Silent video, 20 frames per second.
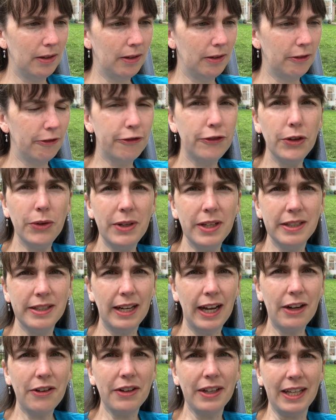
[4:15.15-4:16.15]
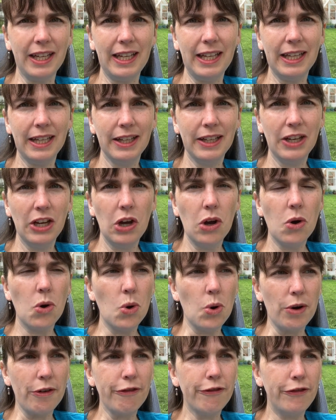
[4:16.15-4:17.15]
food integrity
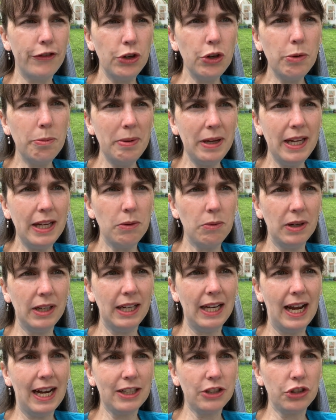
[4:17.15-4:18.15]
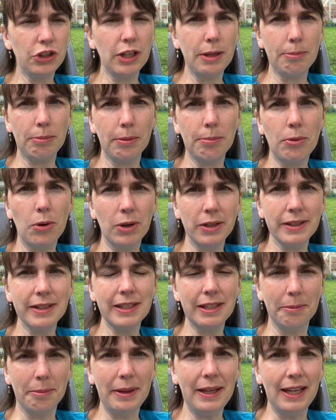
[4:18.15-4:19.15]
or food being what it actually purports
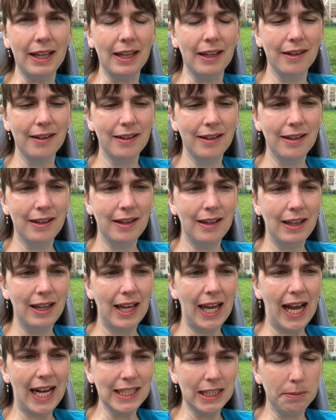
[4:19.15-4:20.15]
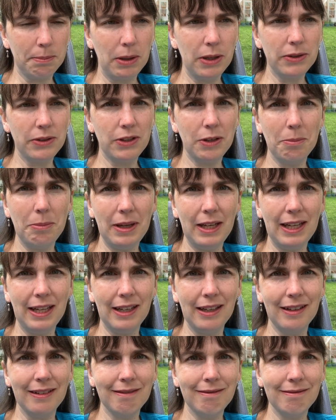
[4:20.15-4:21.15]
to be, as opposed to
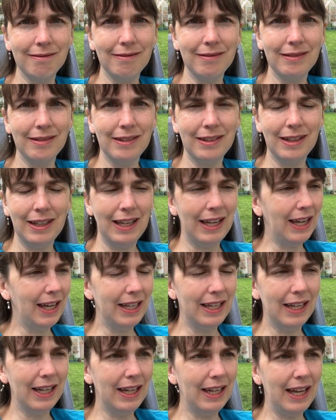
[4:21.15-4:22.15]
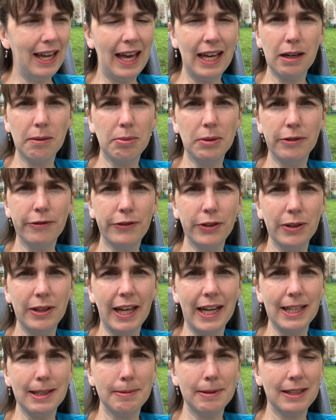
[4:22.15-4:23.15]
being an edible
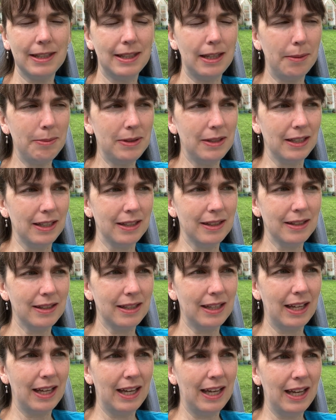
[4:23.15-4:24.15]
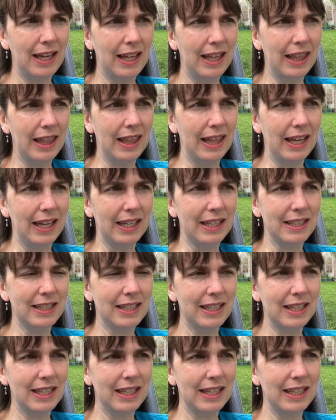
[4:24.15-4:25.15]
food-like substance that